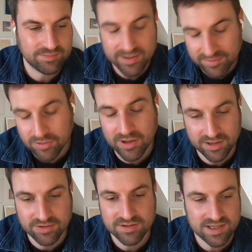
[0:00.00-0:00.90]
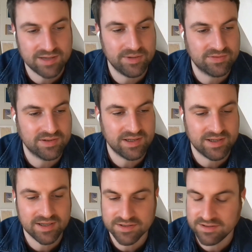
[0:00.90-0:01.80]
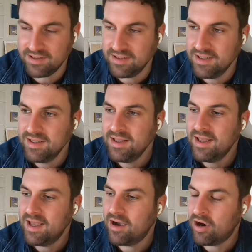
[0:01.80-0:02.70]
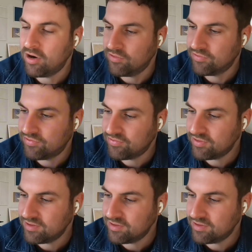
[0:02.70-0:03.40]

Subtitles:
and maybe quite a long time after that, actually, of